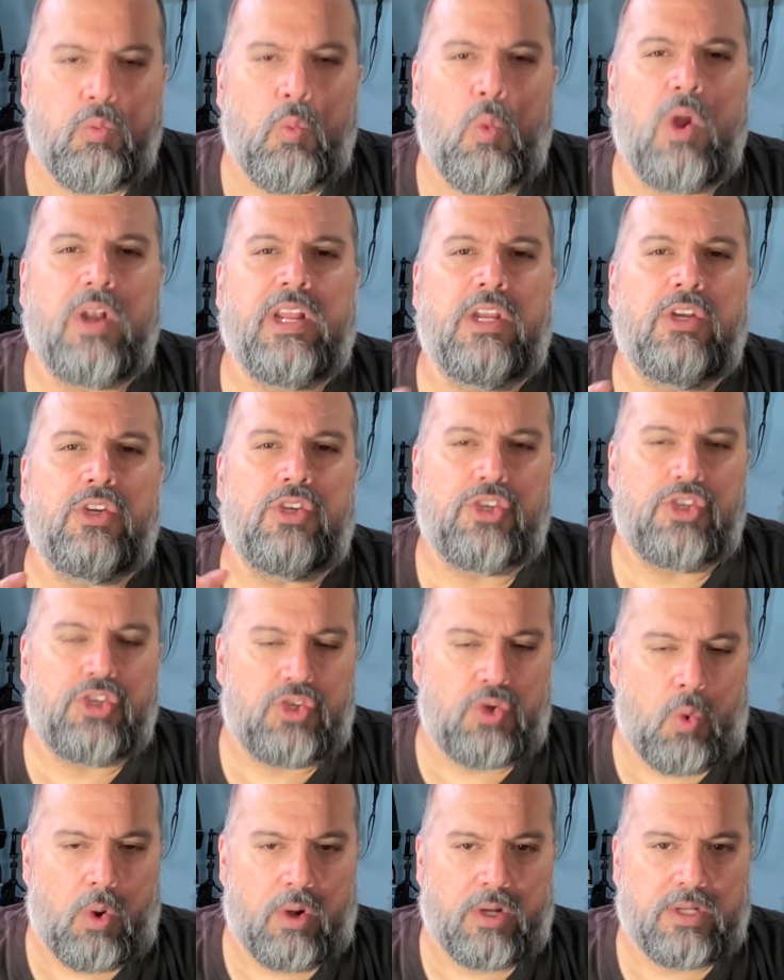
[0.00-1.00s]
1 is
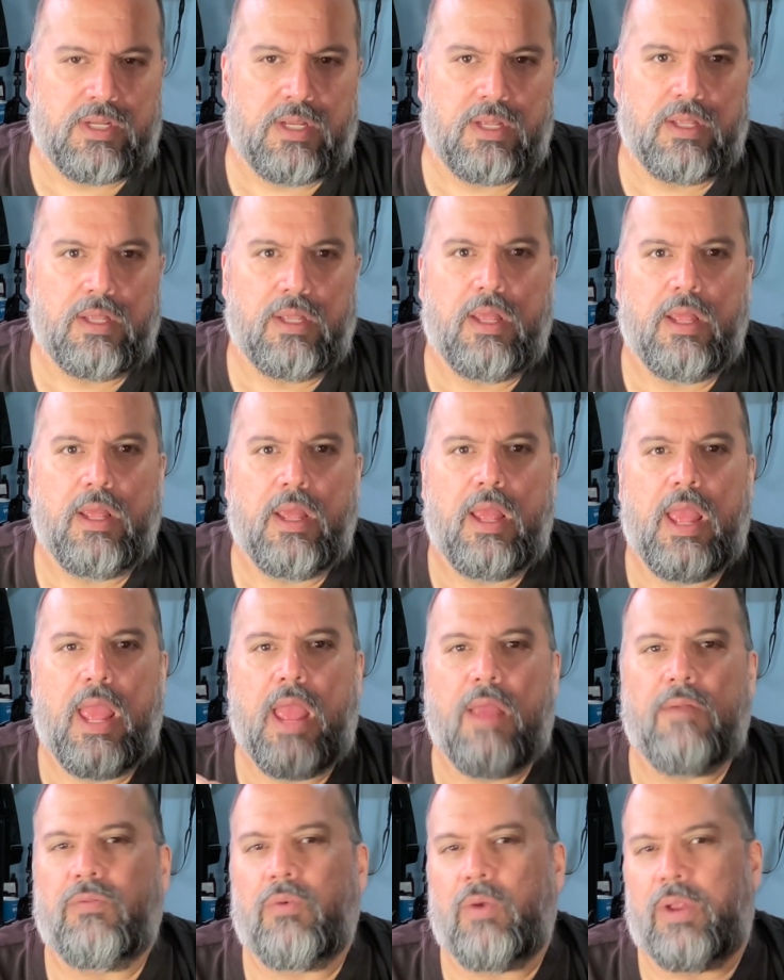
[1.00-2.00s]
short,
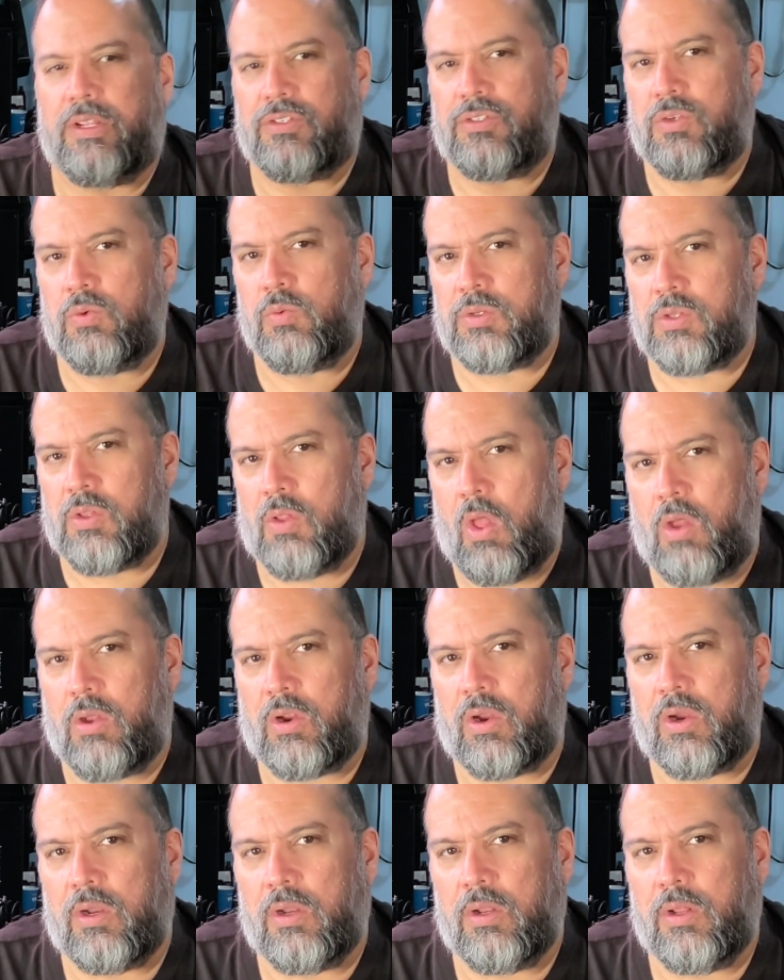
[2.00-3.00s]
and phrase 2 is
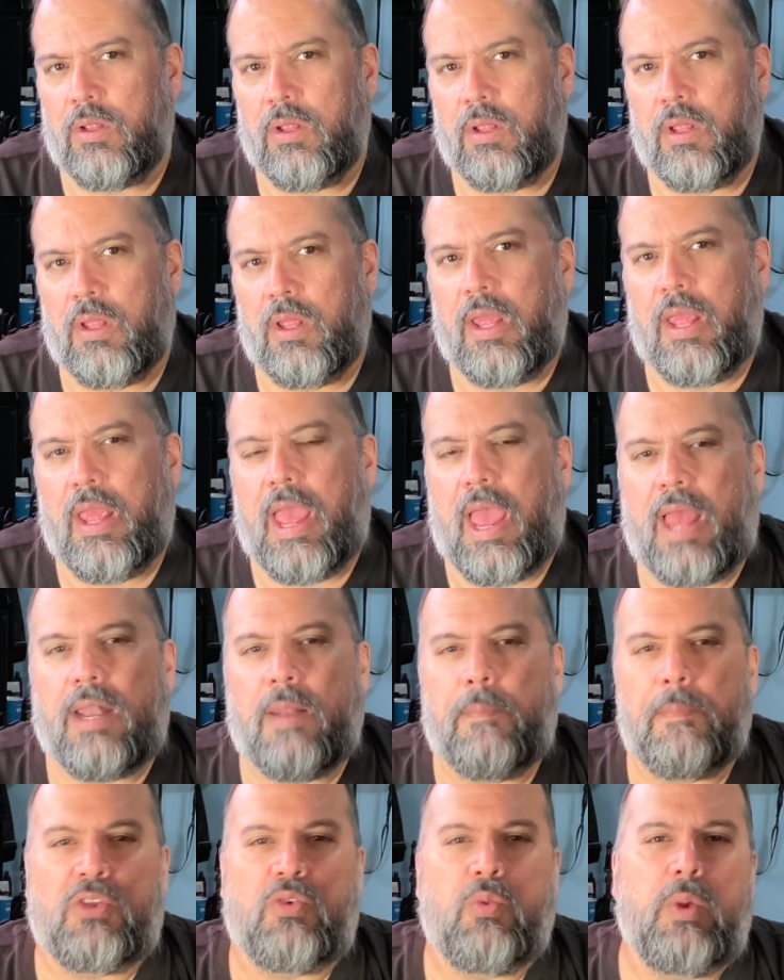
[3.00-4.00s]
longer.
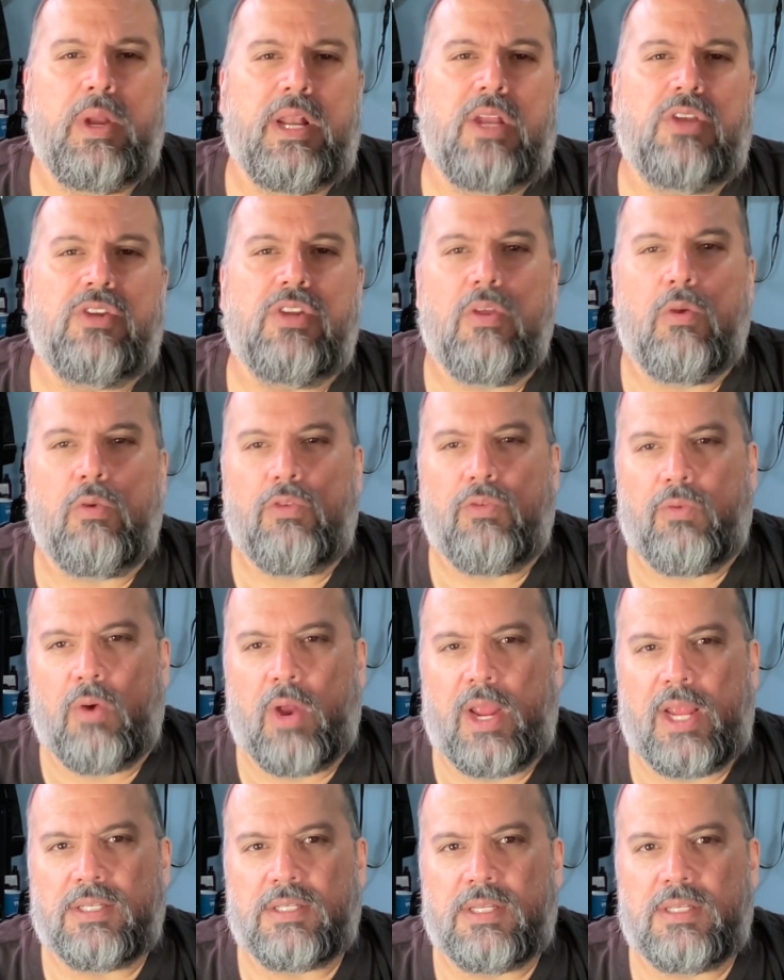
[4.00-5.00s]
And in between each of those
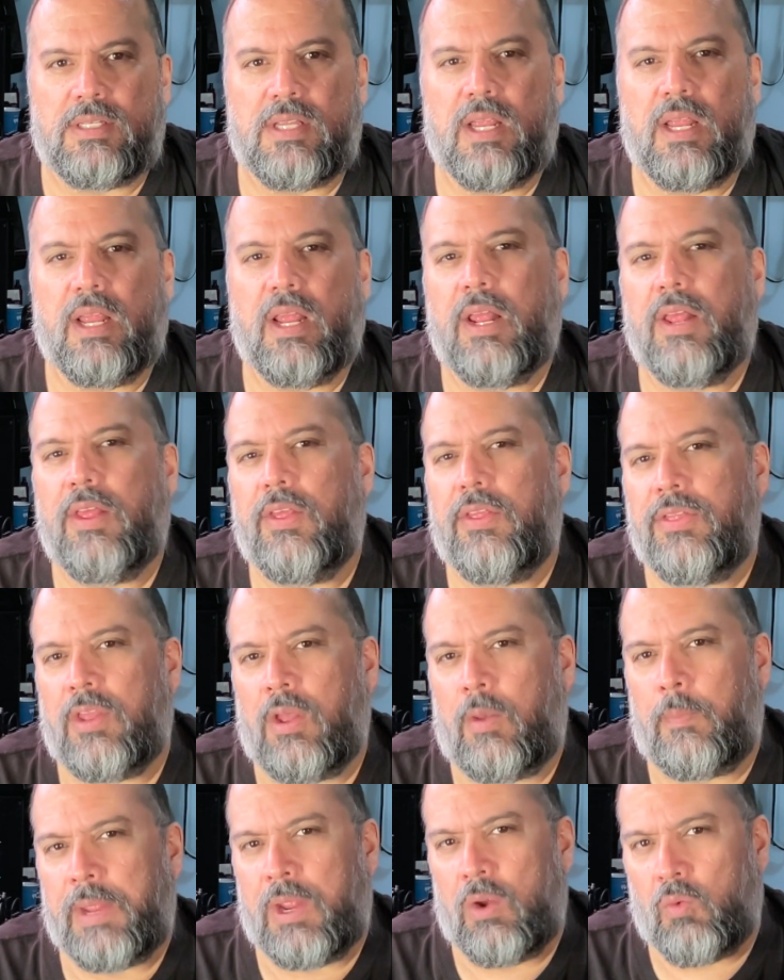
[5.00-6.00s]
phrases,
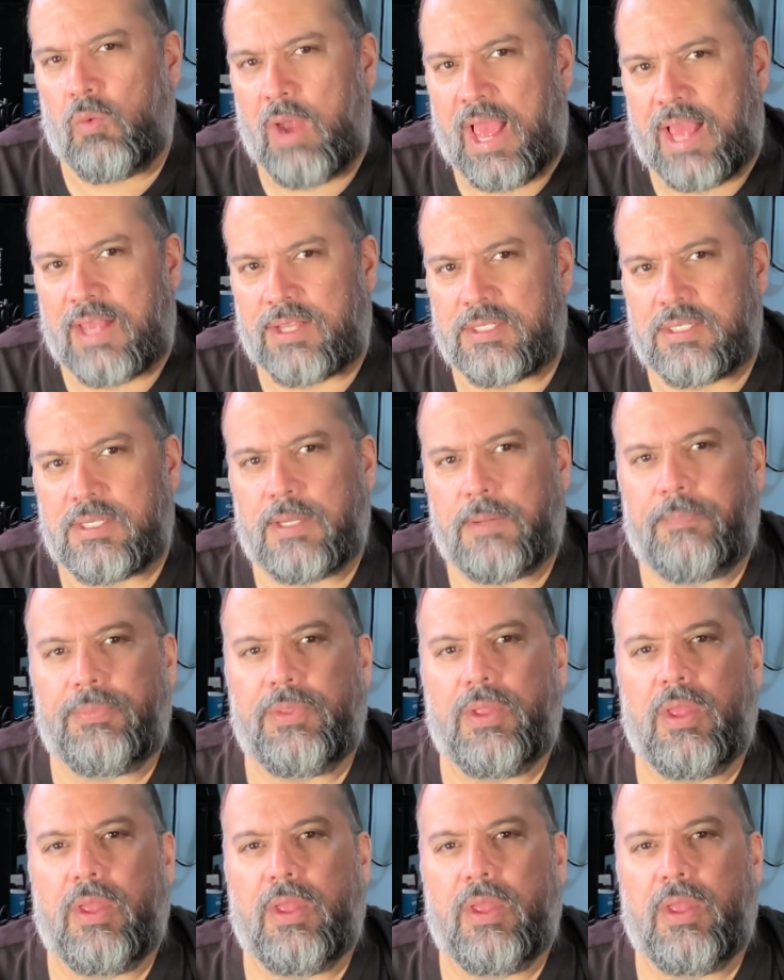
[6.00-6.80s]
there'll be a rest.